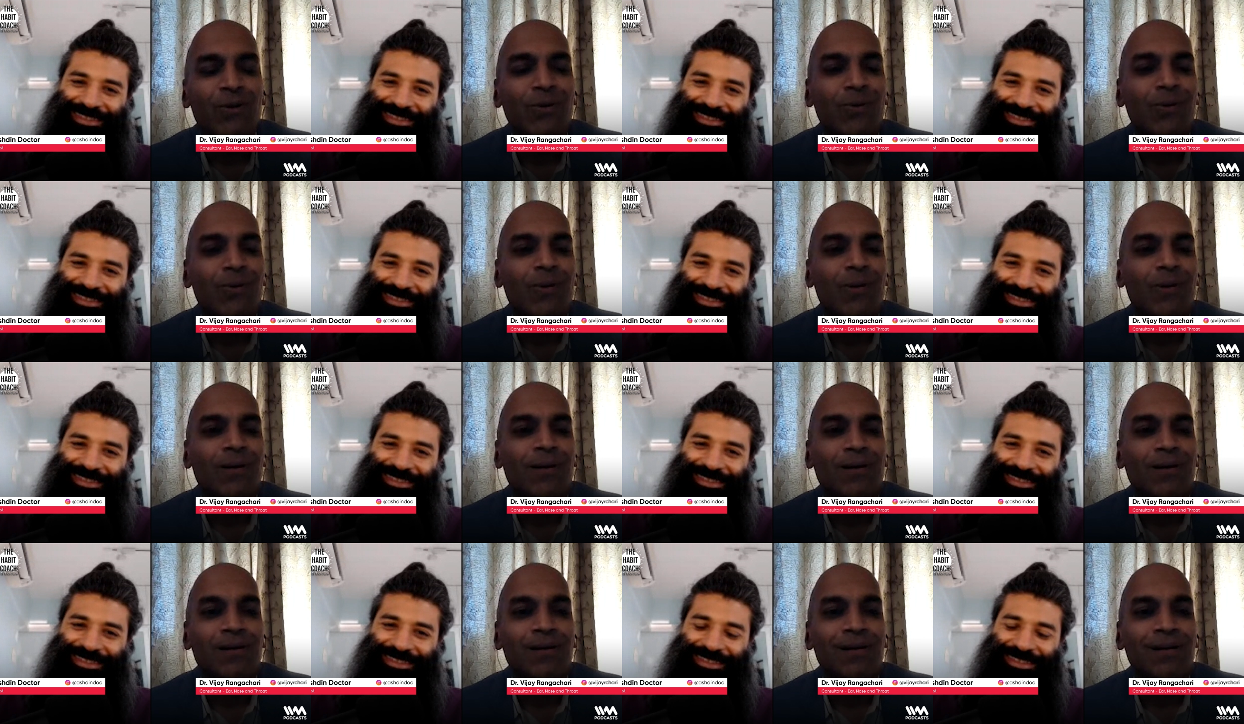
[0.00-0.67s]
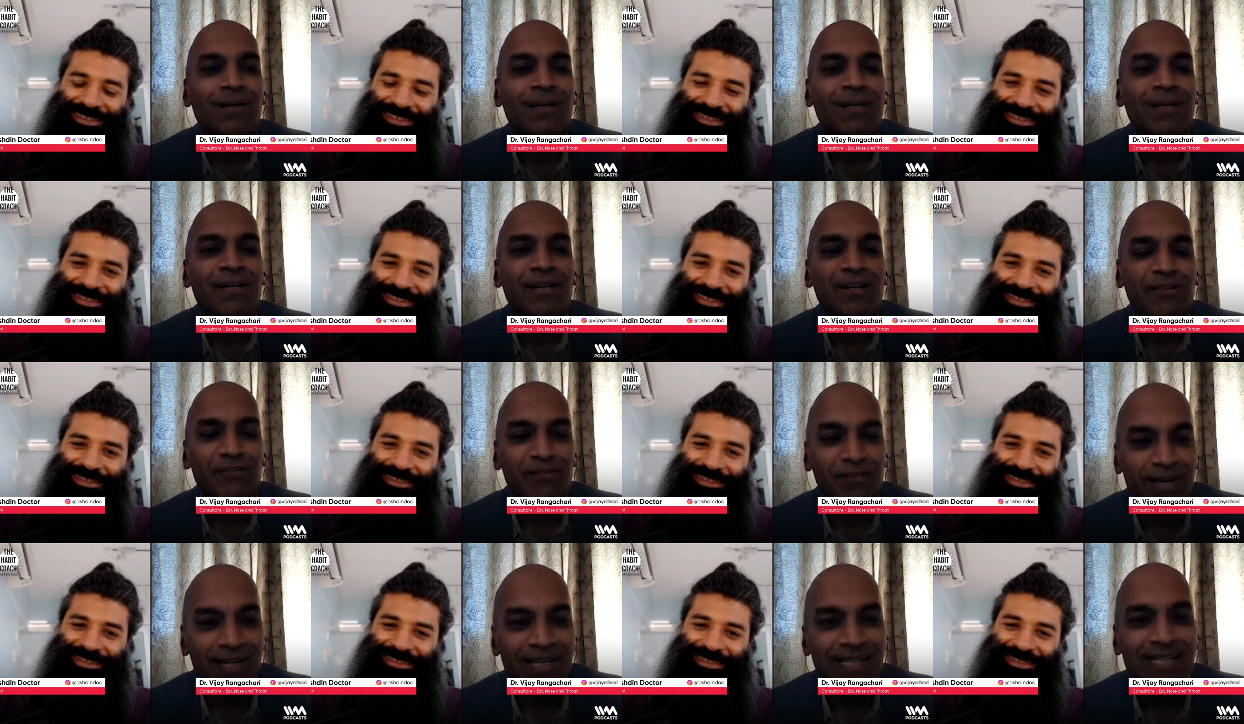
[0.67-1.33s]
Speaker 1: know uh,
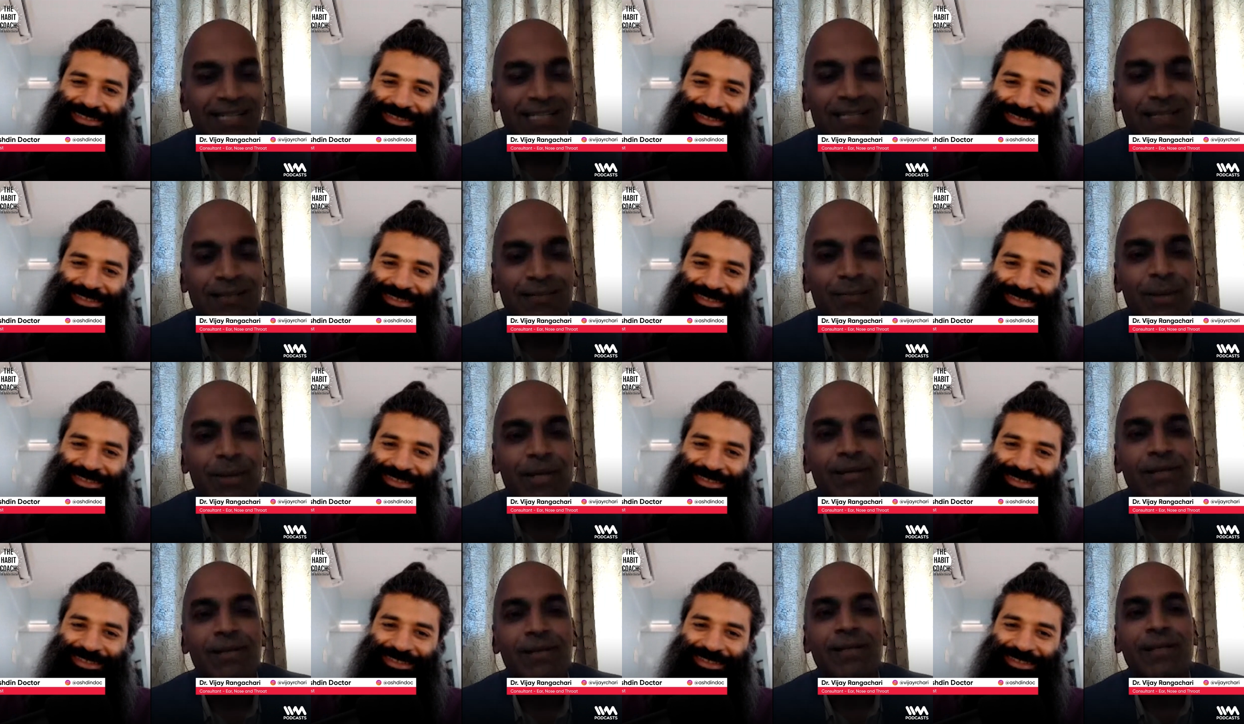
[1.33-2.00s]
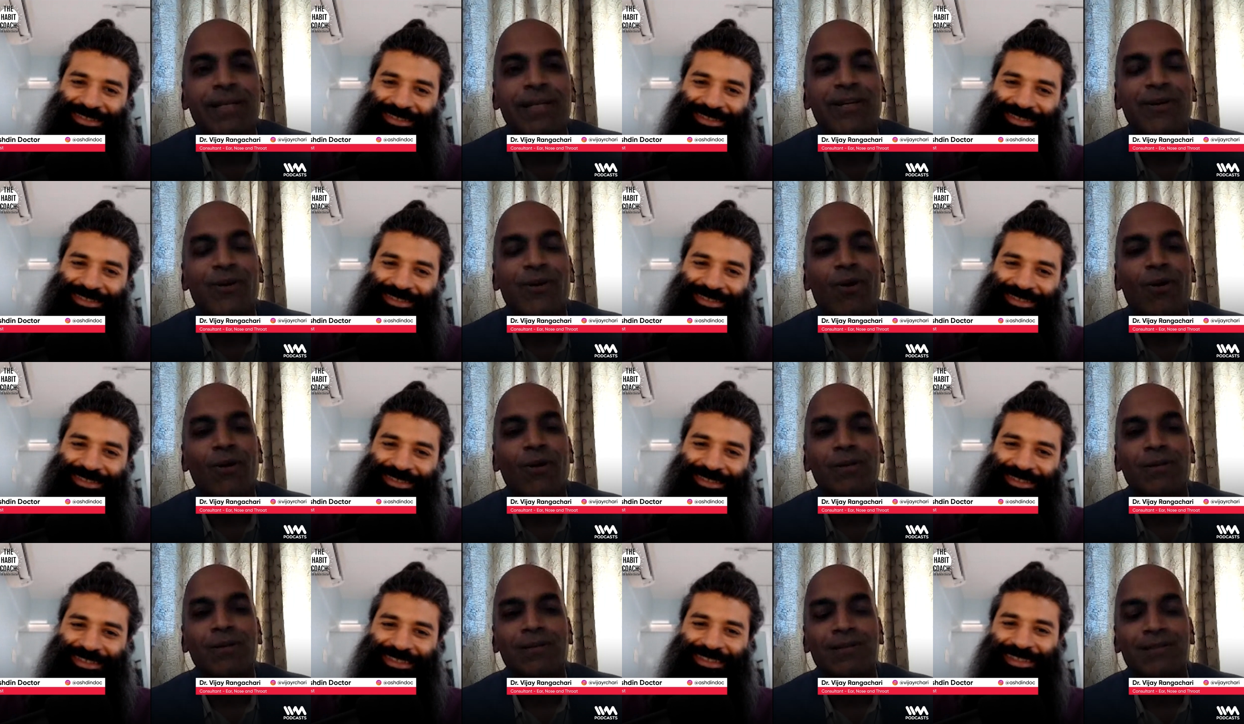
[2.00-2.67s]
revise mentally
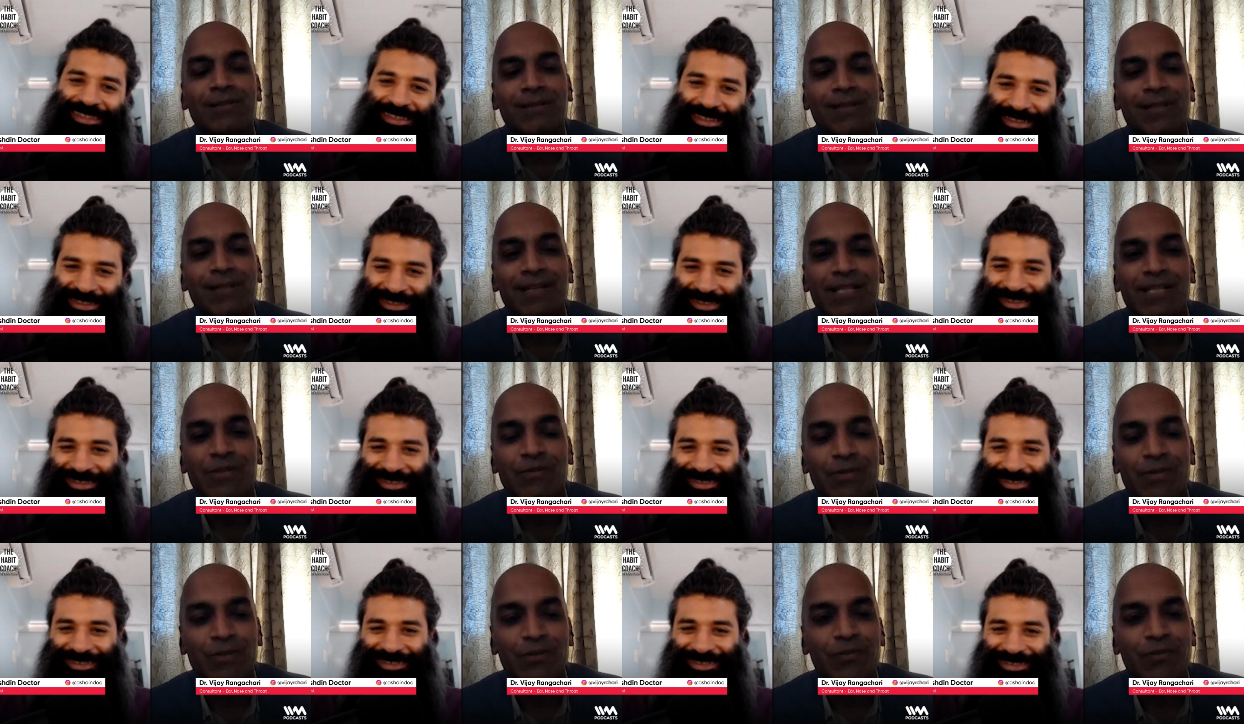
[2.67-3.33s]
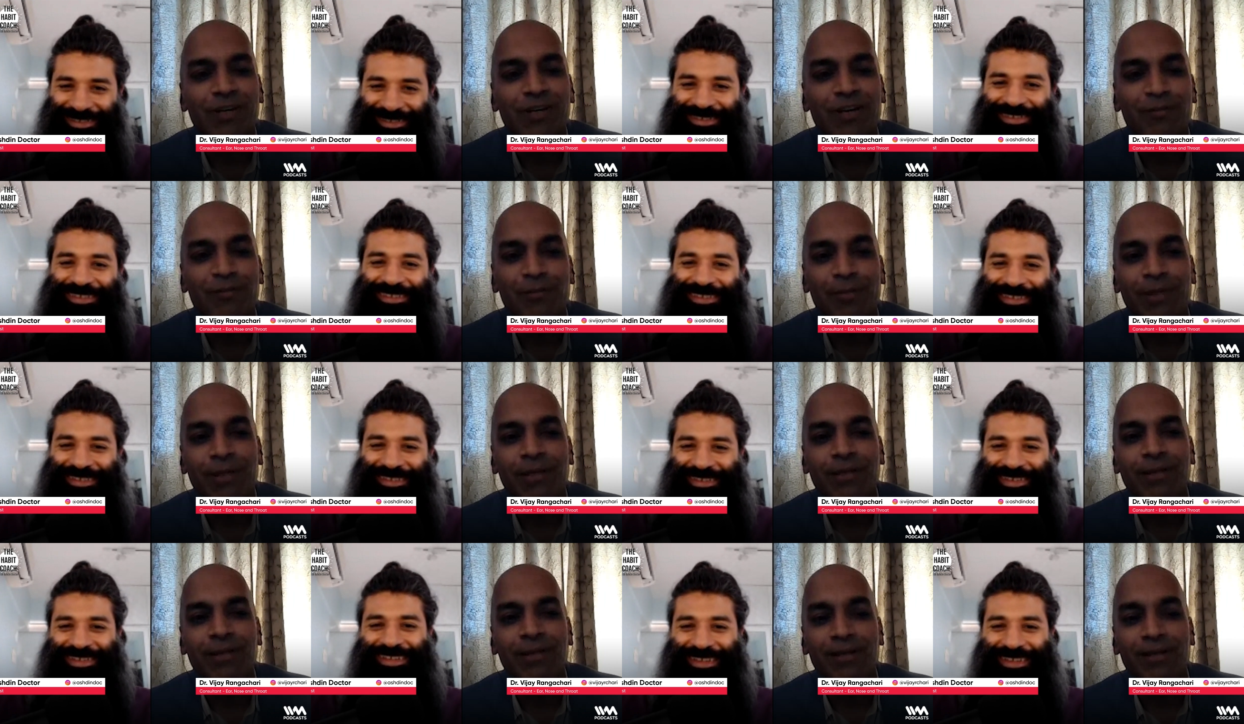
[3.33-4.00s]
all the things which we have
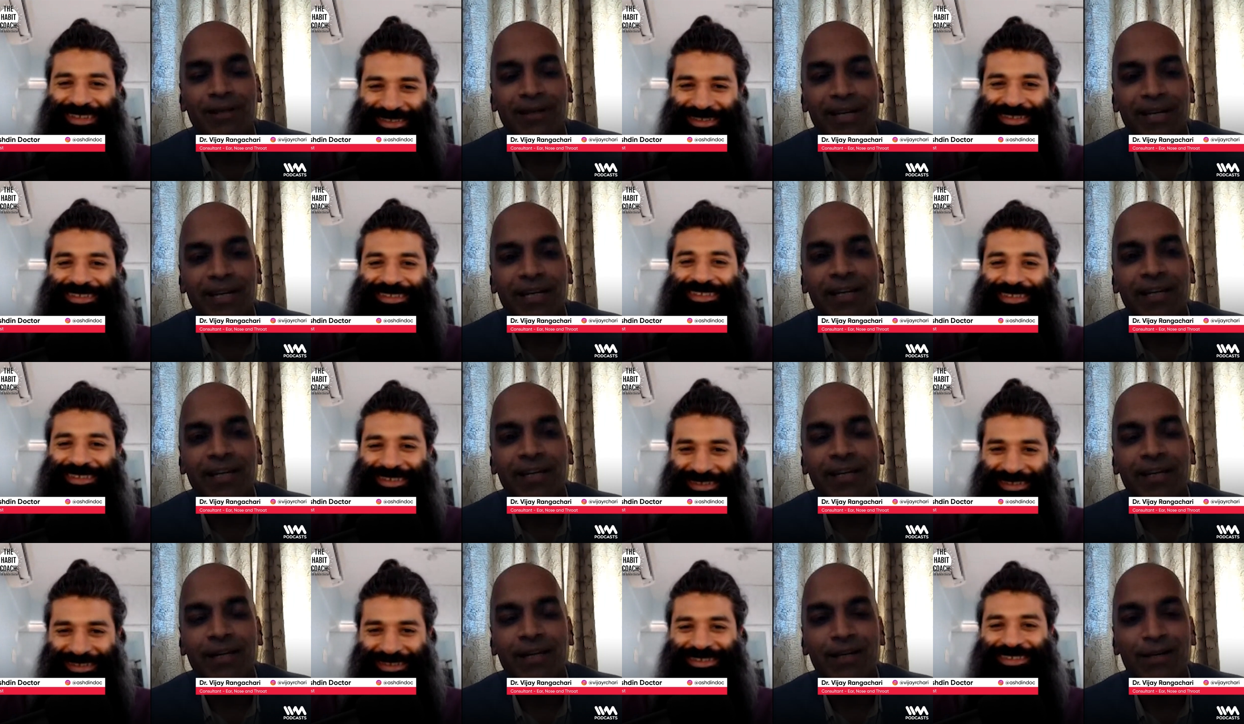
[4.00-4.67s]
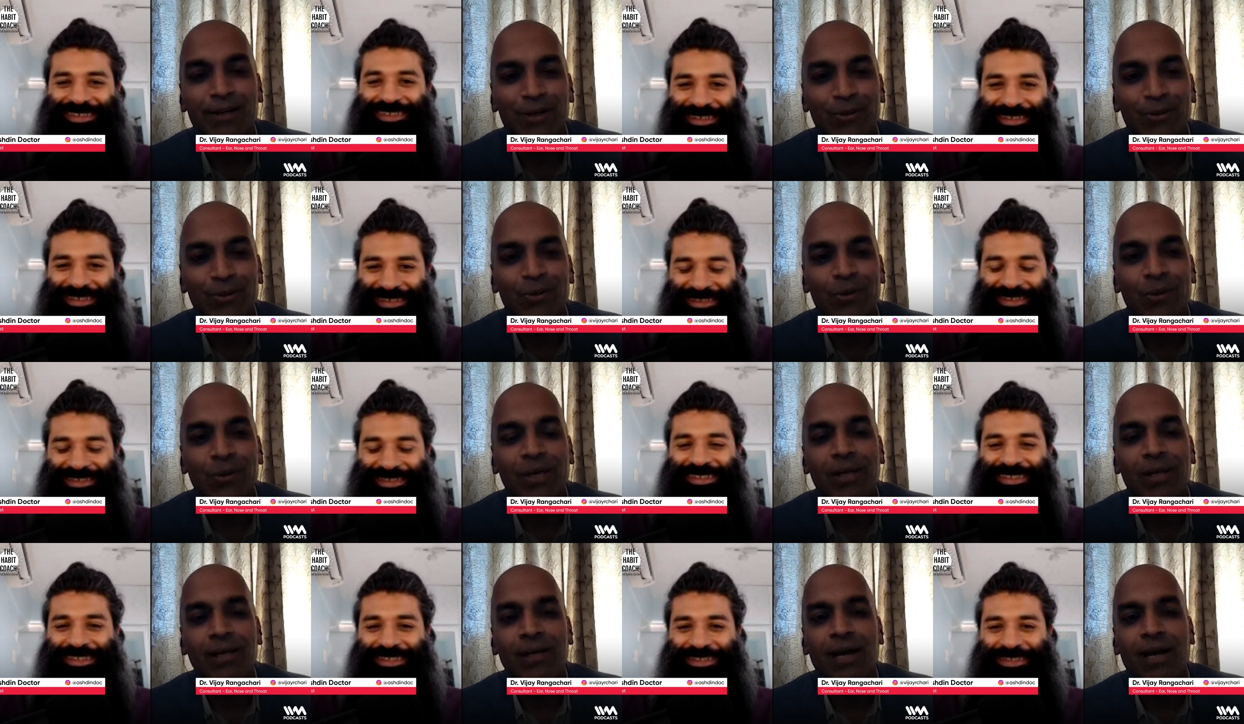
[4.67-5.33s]
been uh, reading and
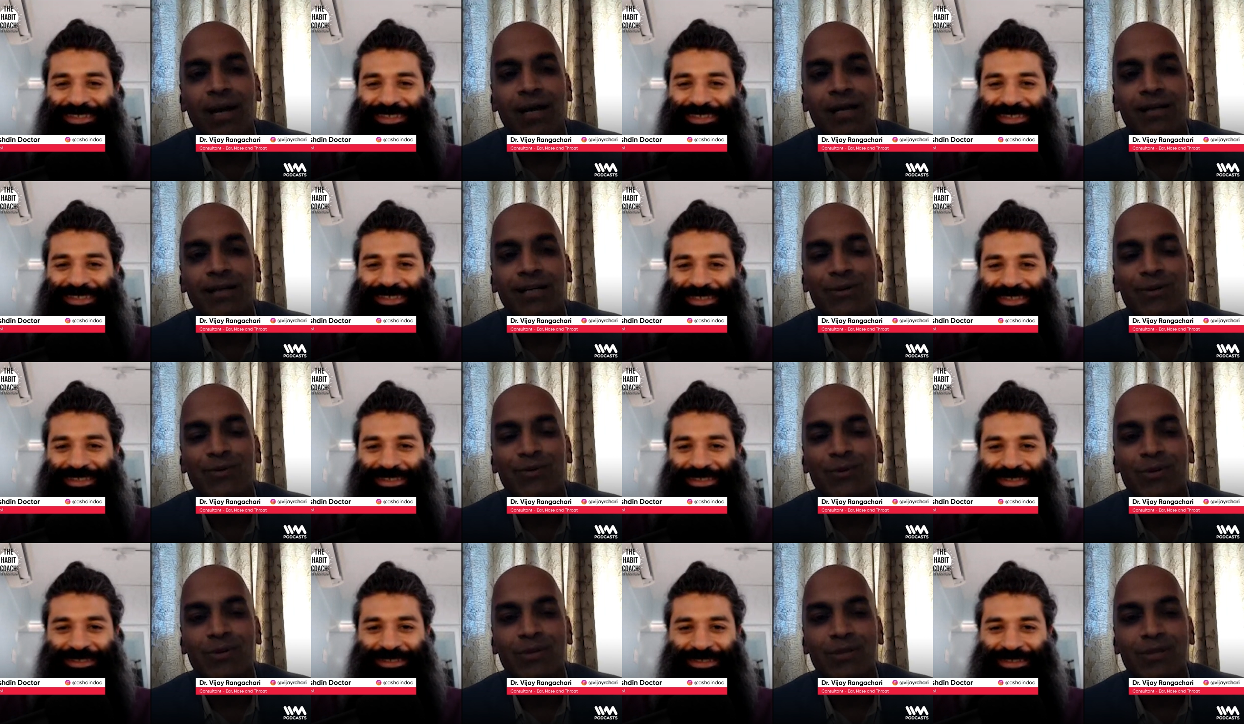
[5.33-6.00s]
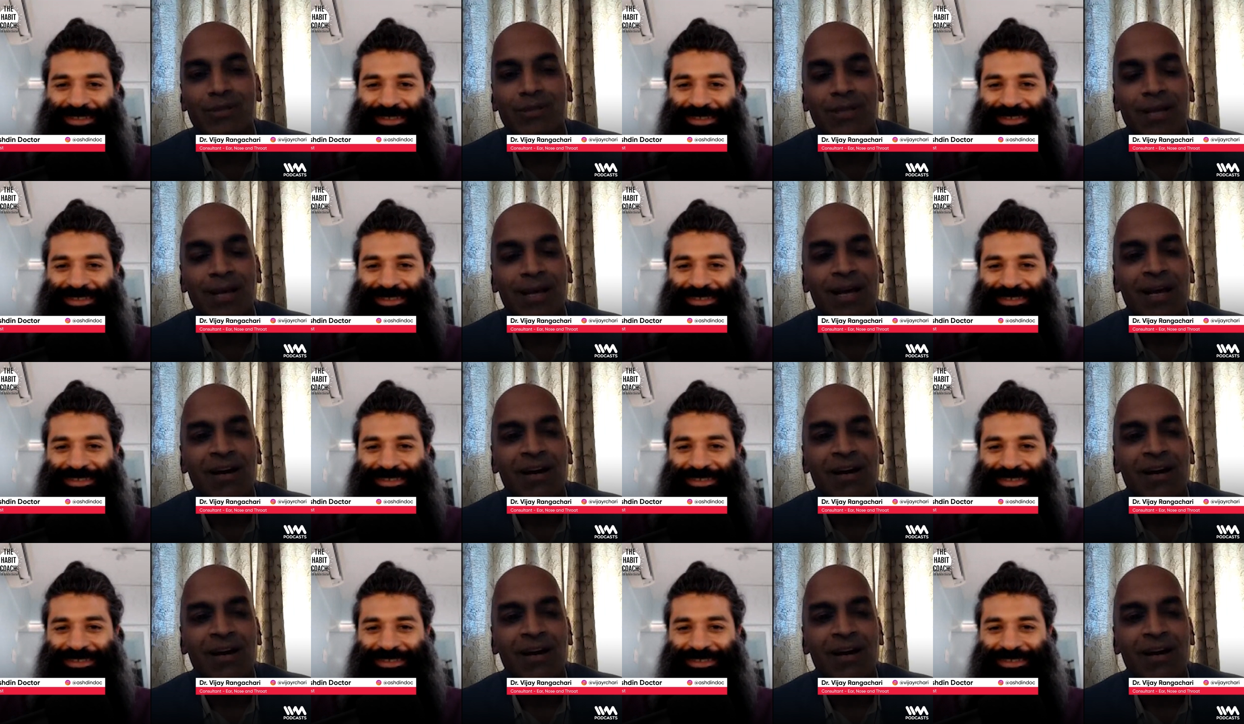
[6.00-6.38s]
doing and it was